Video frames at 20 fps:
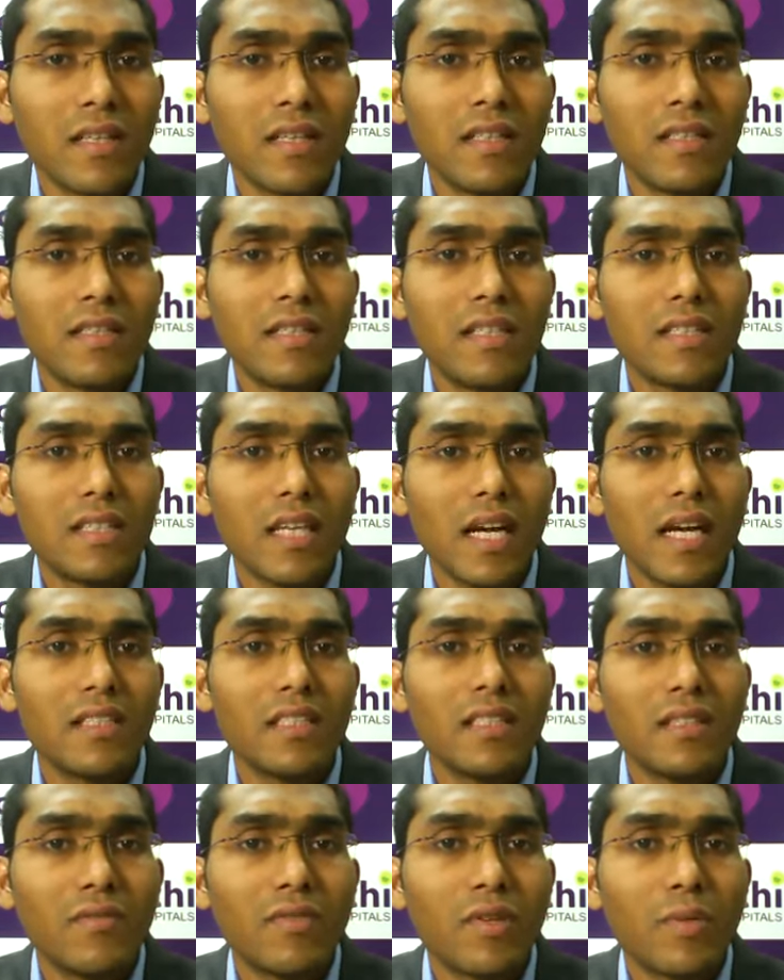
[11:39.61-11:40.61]
These
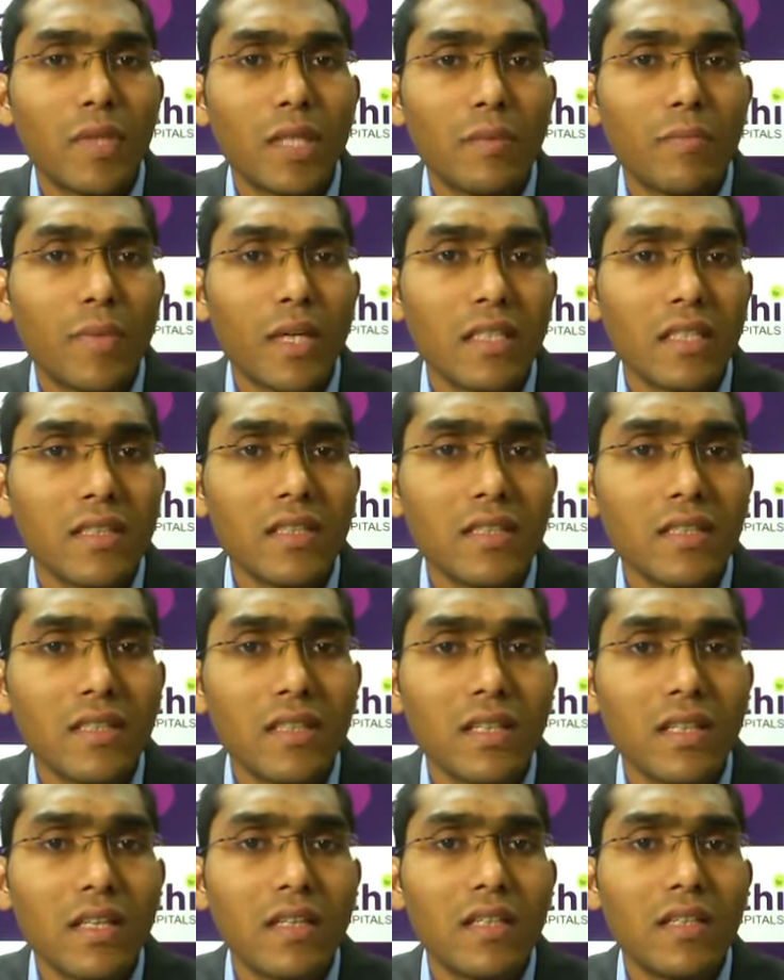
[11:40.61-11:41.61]
IgA nephropathy patients,
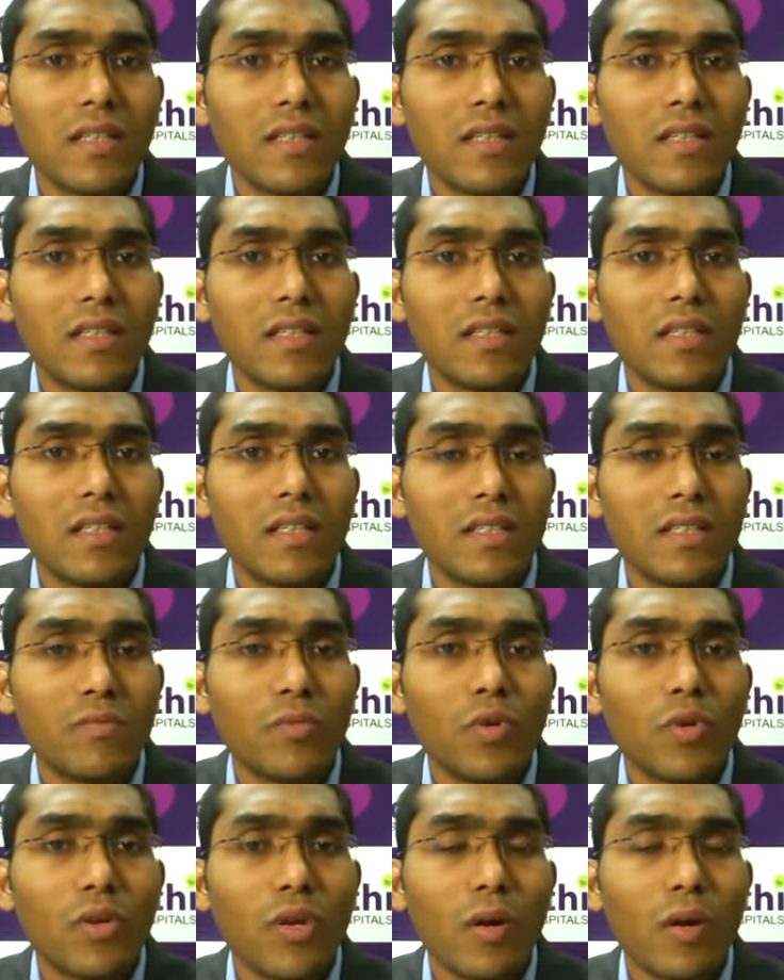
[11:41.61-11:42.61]
it is
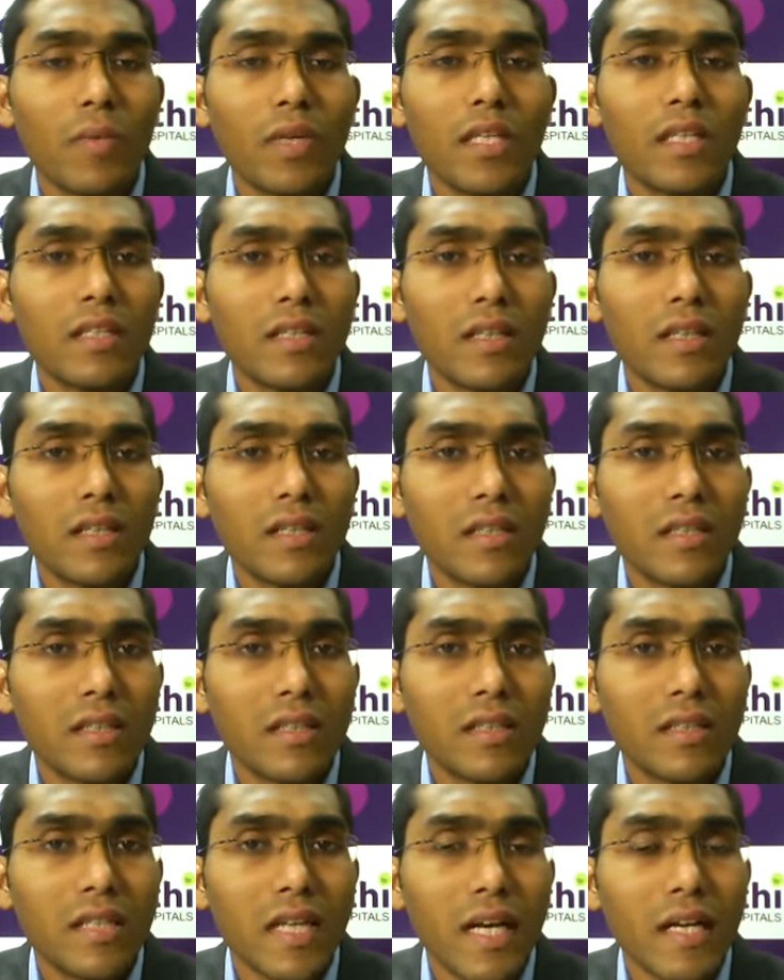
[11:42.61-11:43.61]
more common in
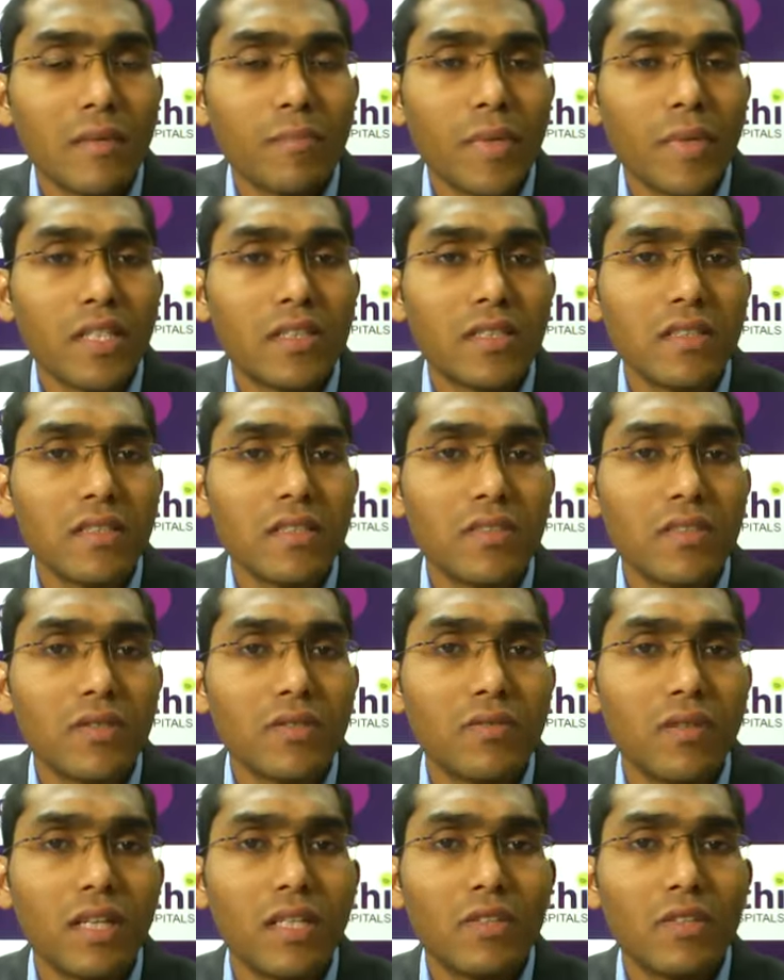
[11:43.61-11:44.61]
young patients,
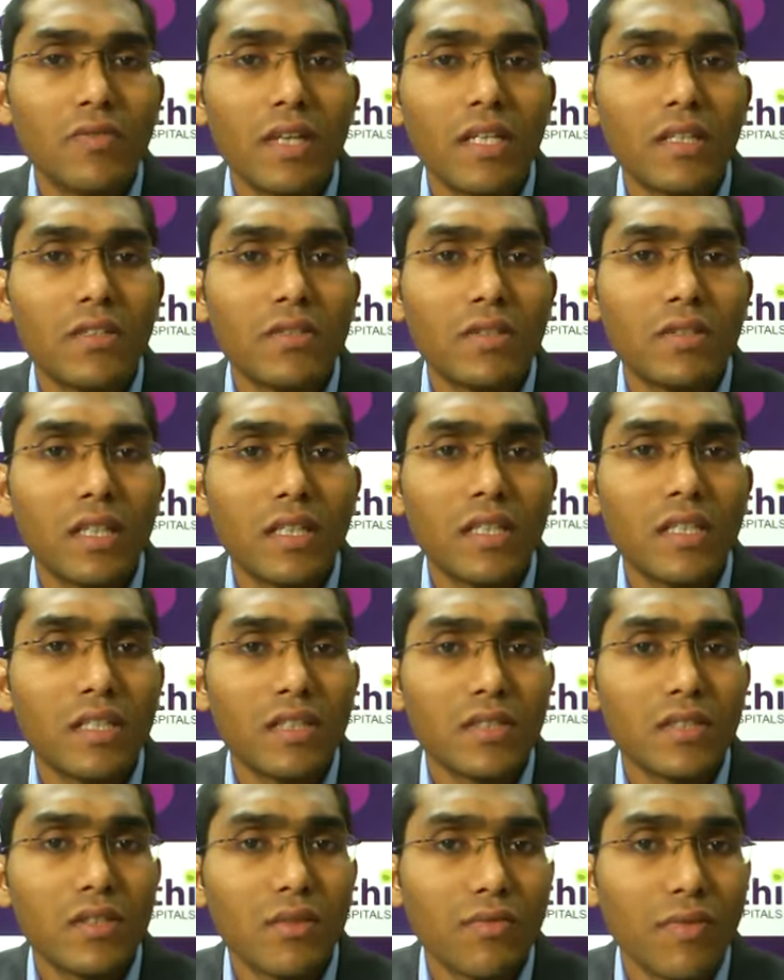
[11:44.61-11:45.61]
usually 20 to 30
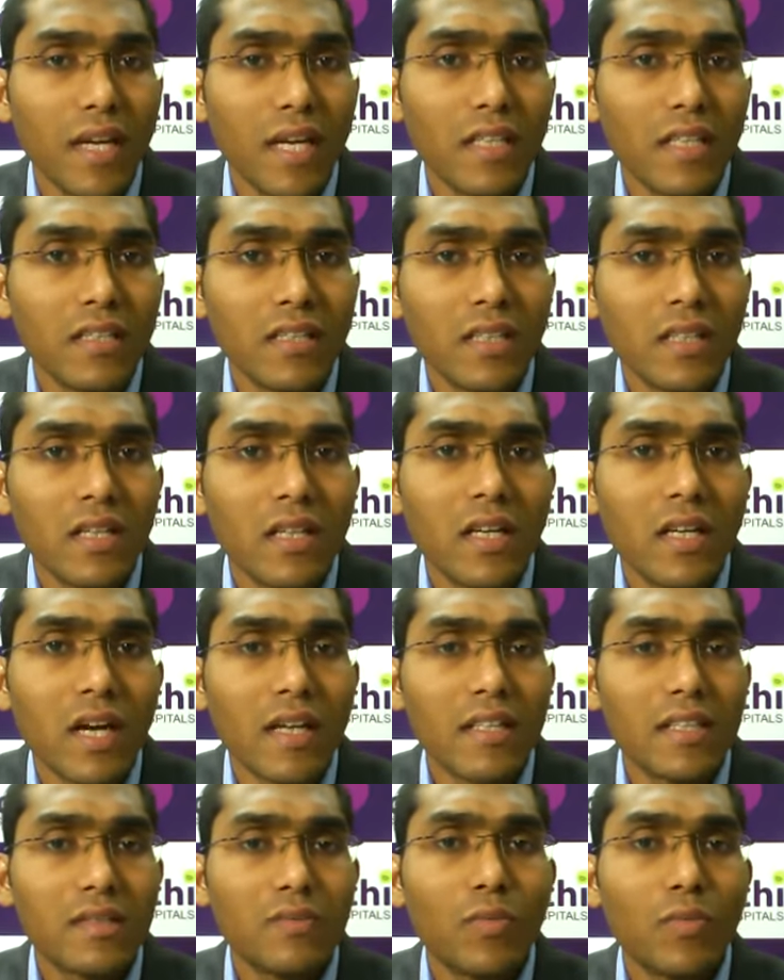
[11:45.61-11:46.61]
years of age,
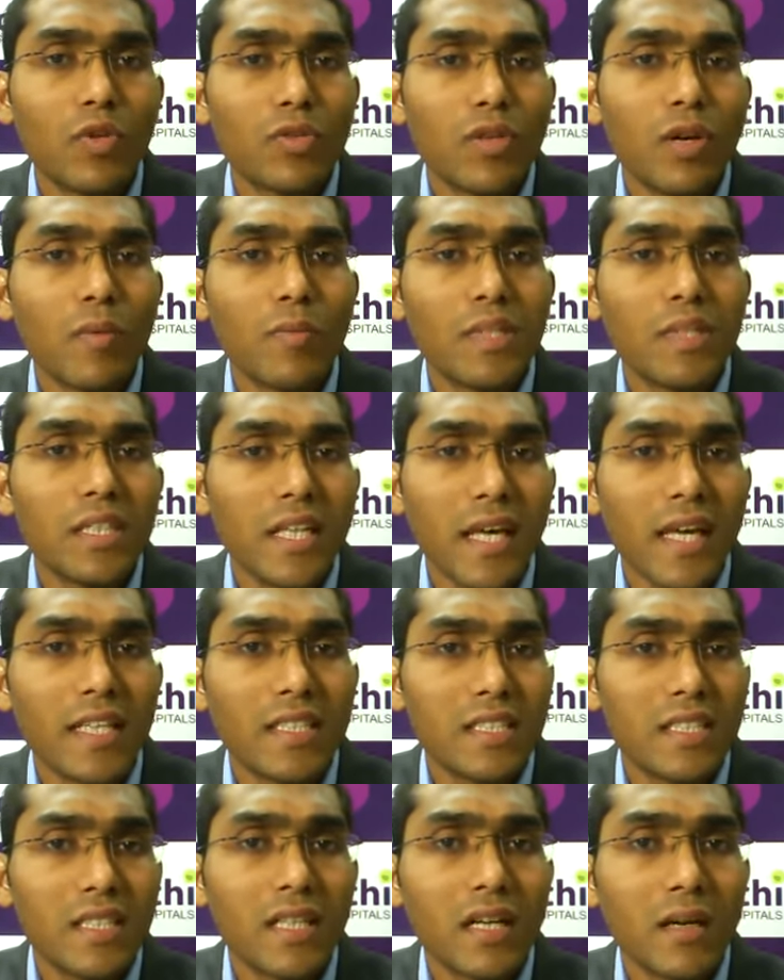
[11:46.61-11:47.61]
and is more common in
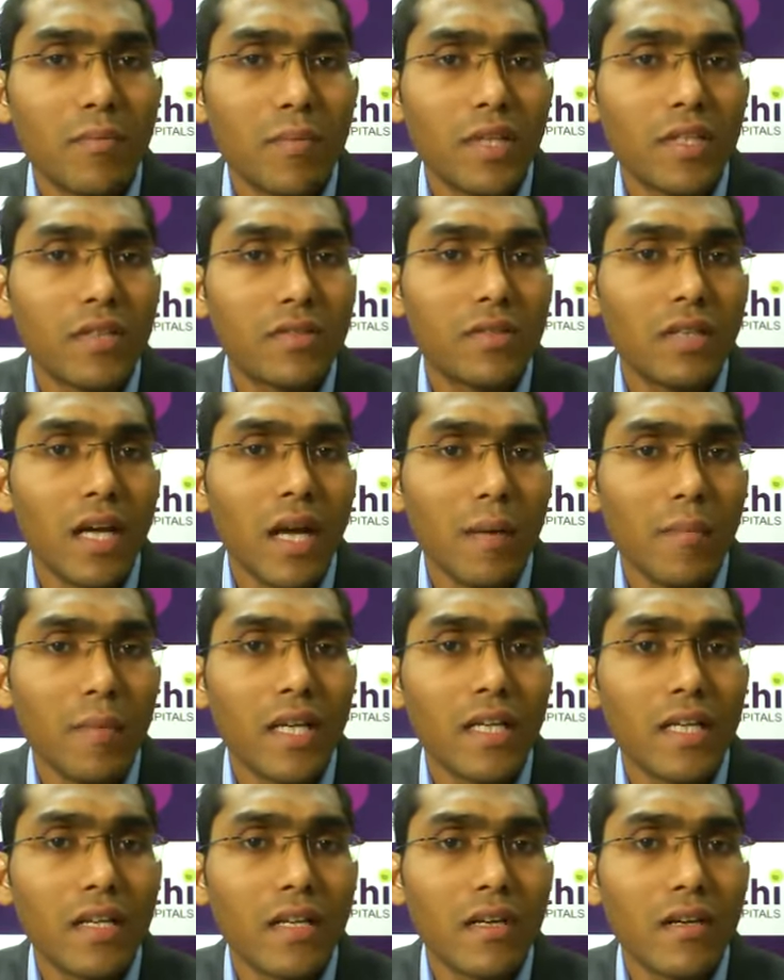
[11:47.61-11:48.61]
Asia compared to the
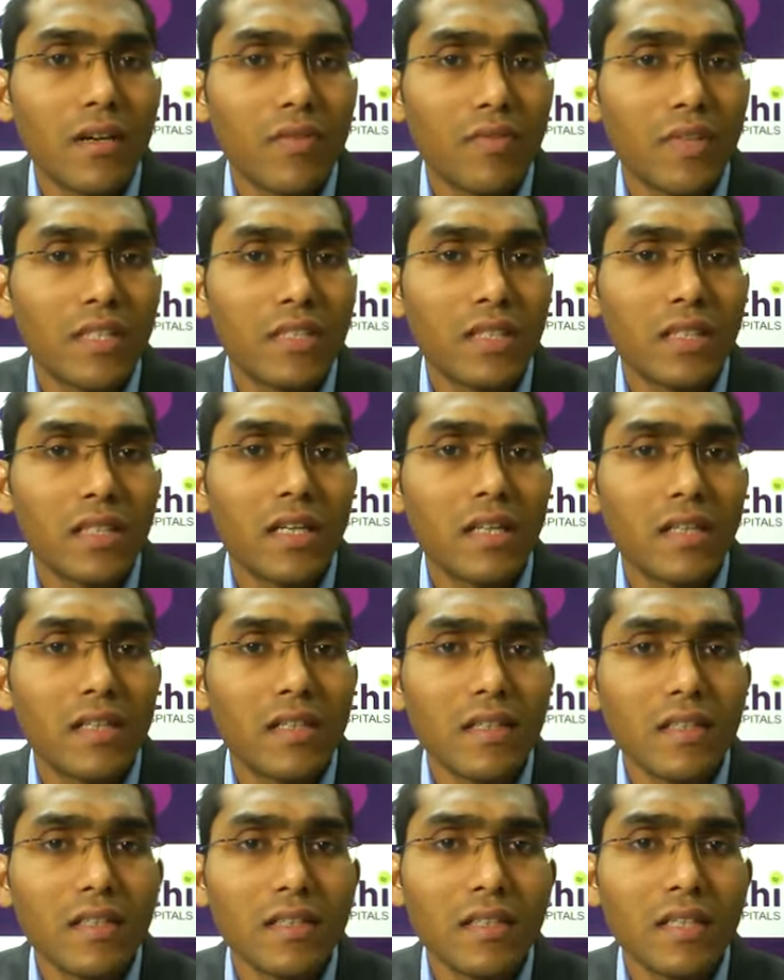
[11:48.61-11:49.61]
America or Western
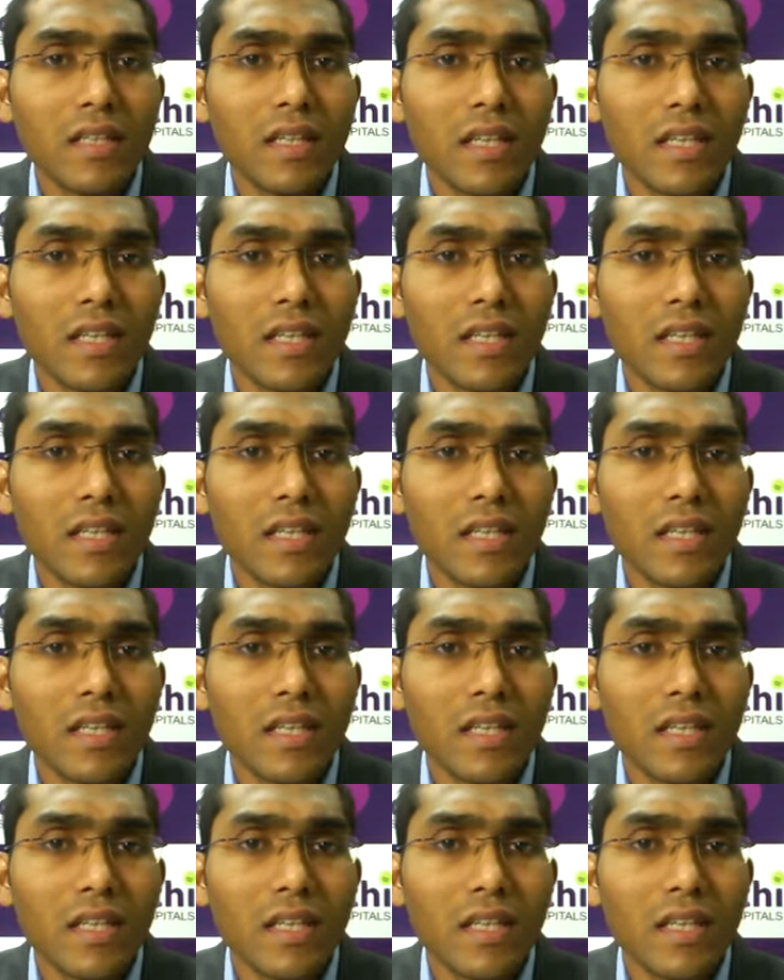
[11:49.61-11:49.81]
countries.